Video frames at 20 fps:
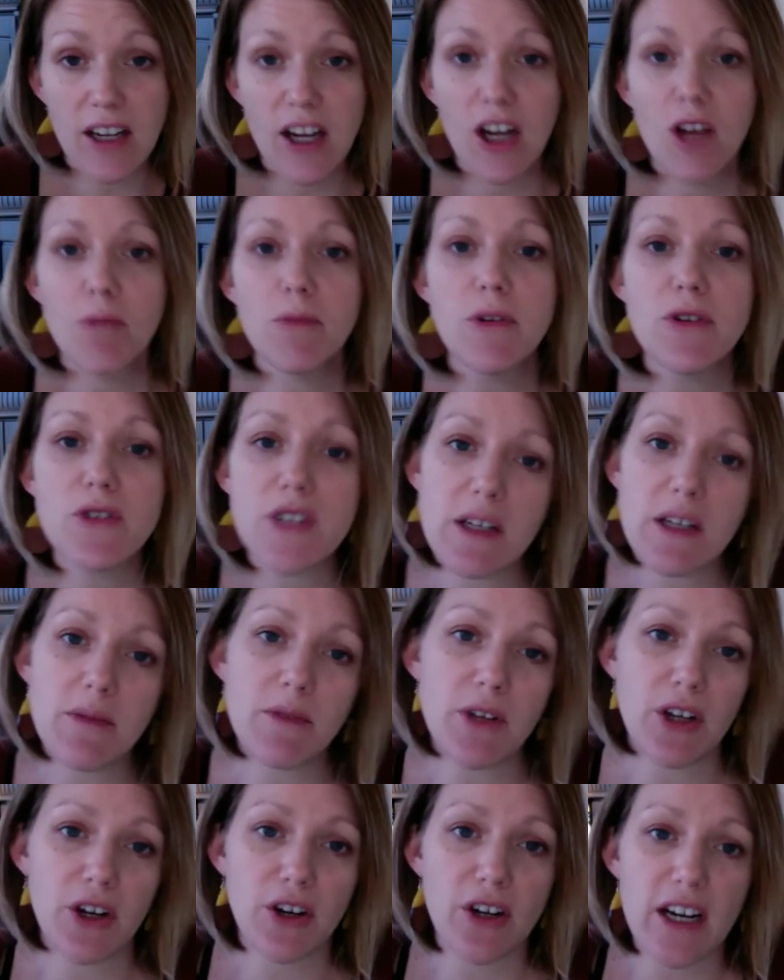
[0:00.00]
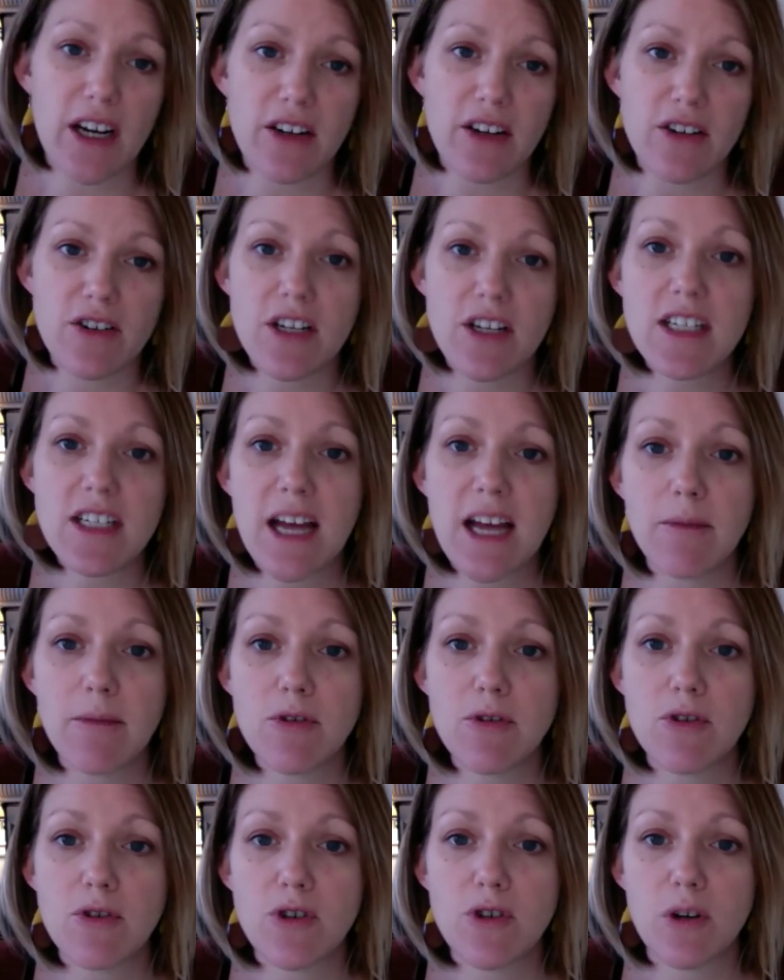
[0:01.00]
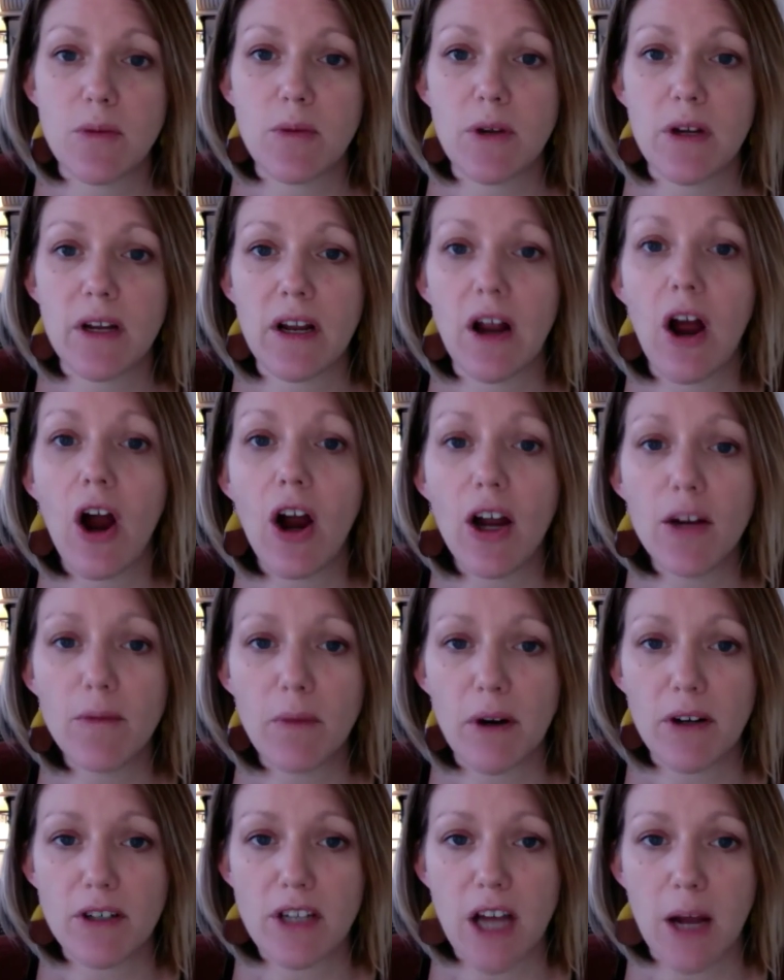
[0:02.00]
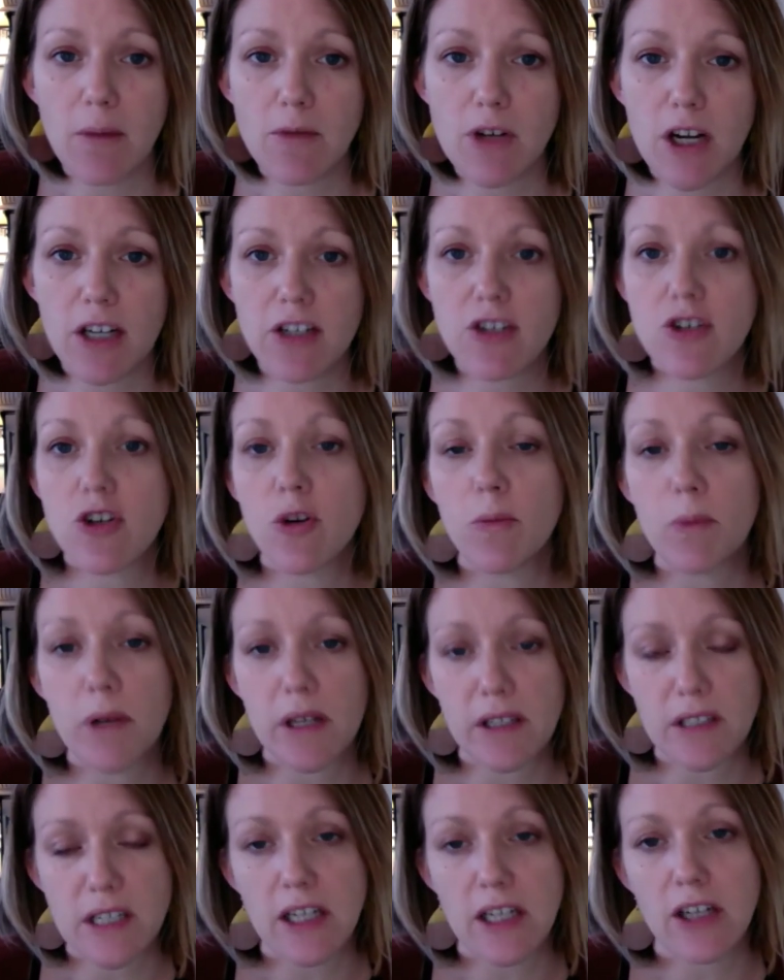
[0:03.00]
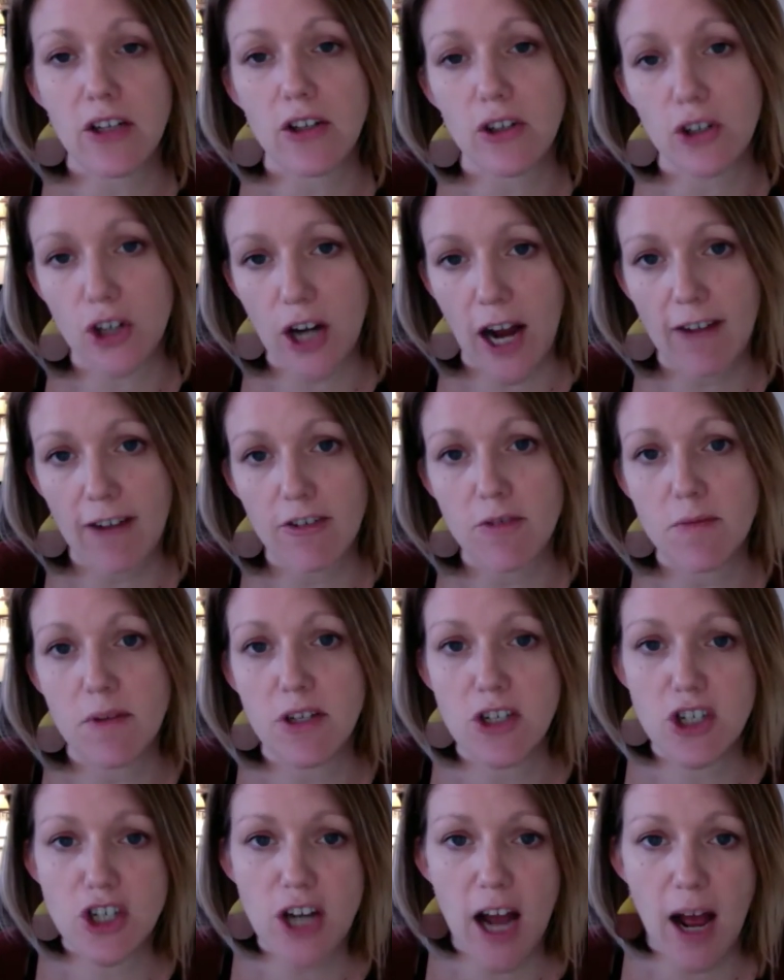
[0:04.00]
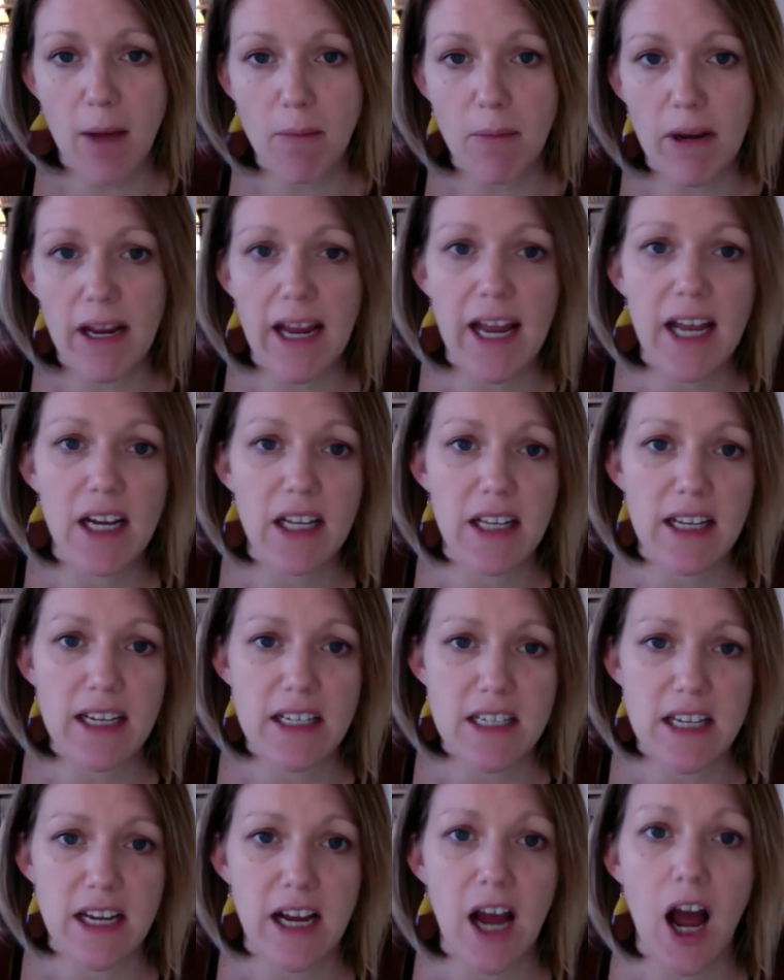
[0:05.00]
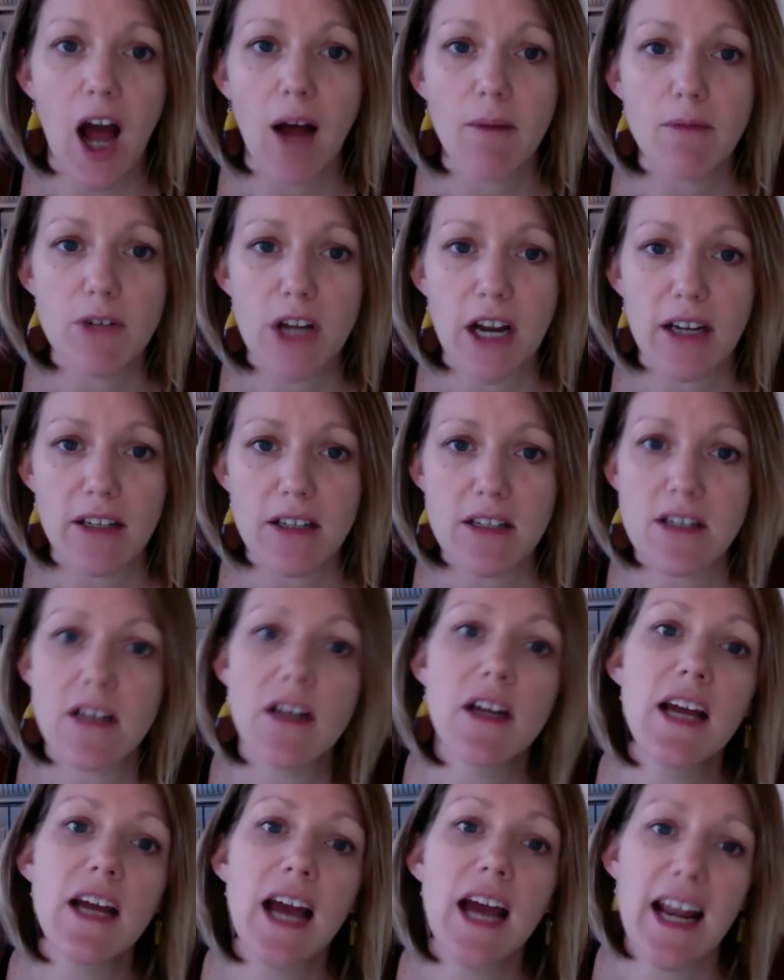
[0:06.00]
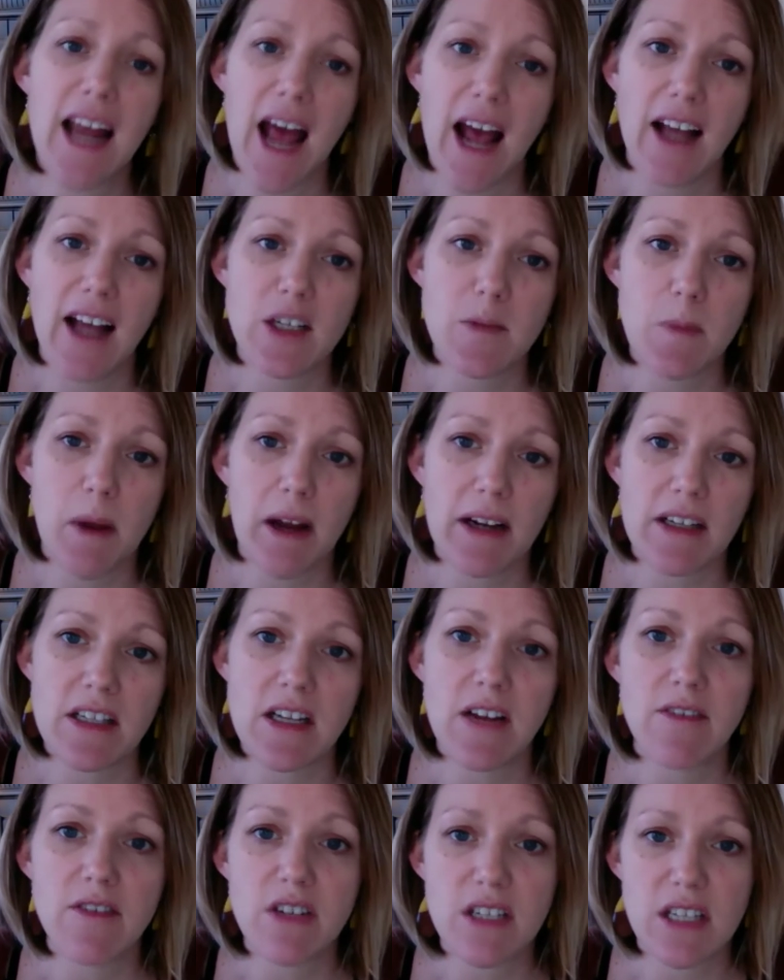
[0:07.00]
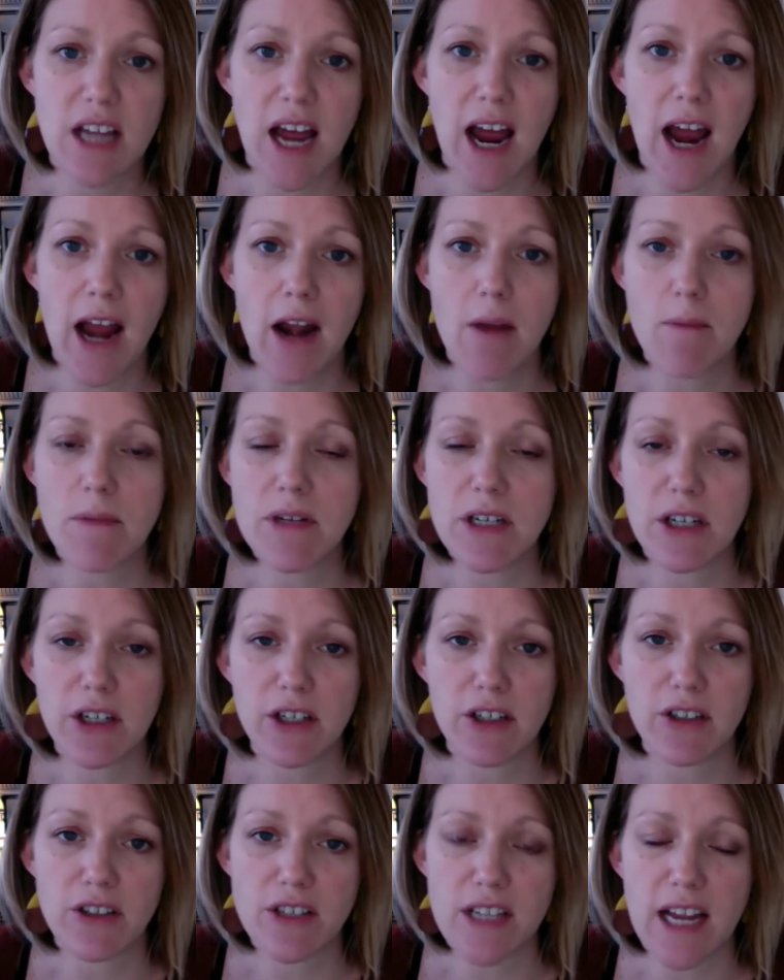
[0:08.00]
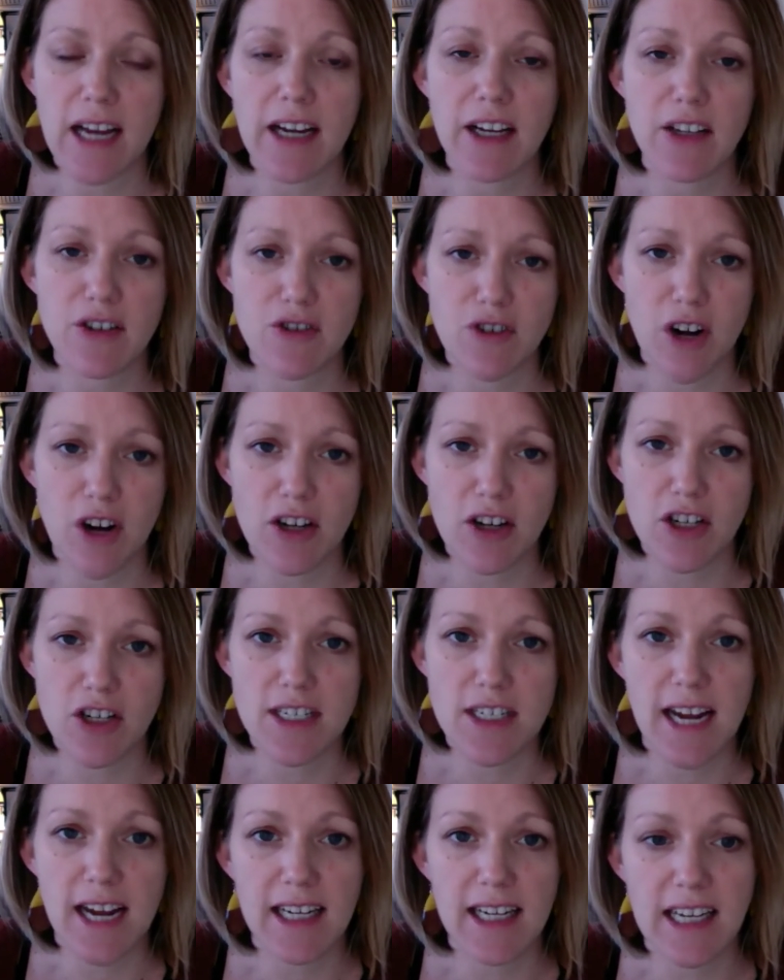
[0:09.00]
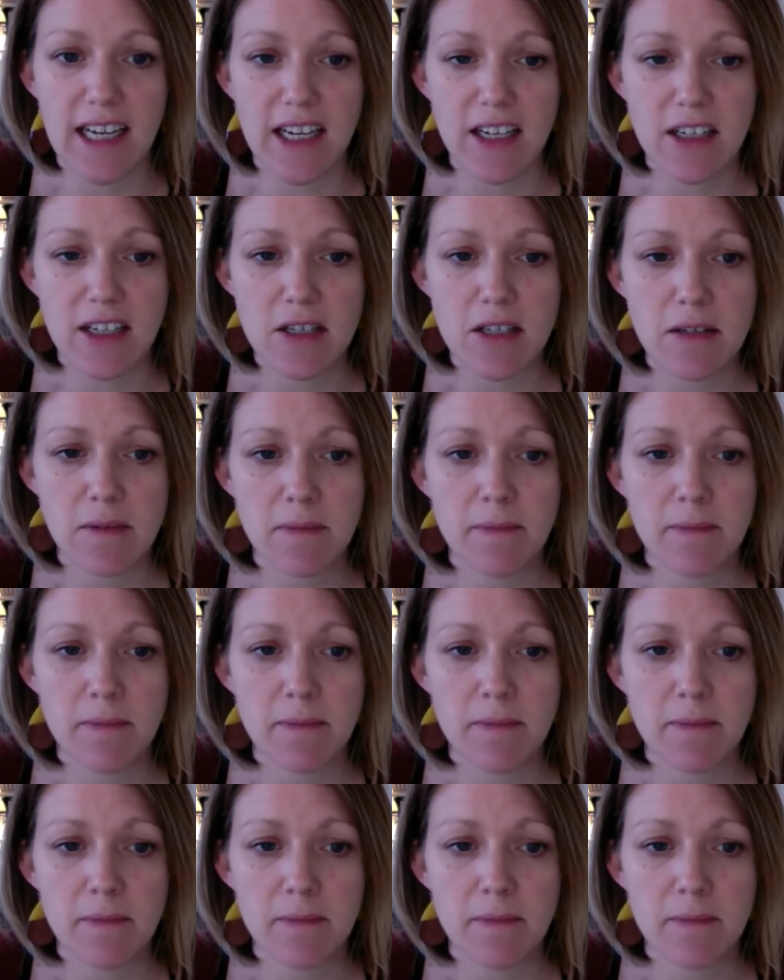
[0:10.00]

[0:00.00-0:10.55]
museum curators attempt to attribute unmarked objects to a particular craftsman's shop by analyzing objects and aspects of design, materials, and construction techniques.